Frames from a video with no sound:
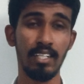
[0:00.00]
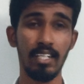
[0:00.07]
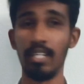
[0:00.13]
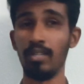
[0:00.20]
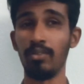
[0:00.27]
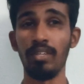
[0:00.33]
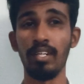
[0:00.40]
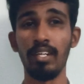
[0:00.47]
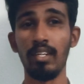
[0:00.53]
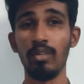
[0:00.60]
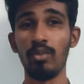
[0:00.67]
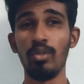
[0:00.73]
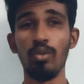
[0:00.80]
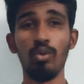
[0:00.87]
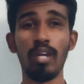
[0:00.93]
and
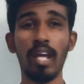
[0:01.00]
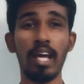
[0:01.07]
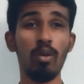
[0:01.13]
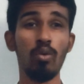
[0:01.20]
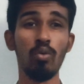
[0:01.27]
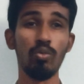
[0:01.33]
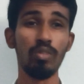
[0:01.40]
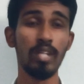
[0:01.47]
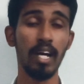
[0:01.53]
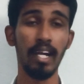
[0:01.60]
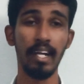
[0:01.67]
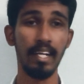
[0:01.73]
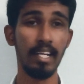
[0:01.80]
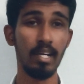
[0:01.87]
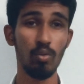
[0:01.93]
you don't have the
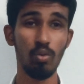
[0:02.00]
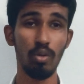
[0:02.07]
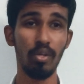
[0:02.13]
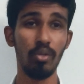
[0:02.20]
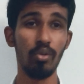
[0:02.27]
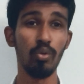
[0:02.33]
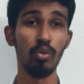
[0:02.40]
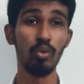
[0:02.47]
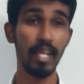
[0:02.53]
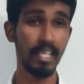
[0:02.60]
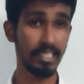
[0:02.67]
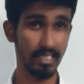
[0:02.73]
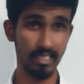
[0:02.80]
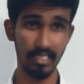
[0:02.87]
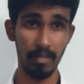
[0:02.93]
idea what to do
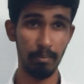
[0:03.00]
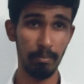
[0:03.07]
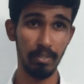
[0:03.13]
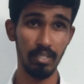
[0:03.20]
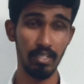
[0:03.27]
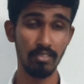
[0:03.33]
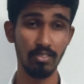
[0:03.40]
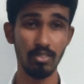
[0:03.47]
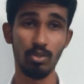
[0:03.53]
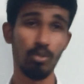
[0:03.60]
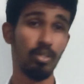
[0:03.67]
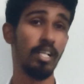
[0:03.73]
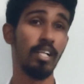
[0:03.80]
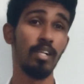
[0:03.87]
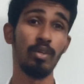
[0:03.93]
next step, so
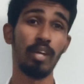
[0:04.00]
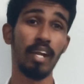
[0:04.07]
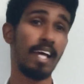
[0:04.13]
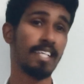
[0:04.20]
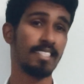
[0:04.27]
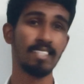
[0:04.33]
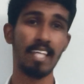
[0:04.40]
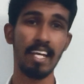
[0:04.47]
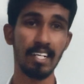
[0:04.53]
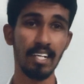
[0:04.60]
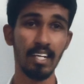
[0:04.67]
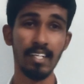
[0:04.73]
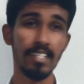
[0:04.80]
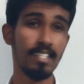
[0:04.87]
you can ask that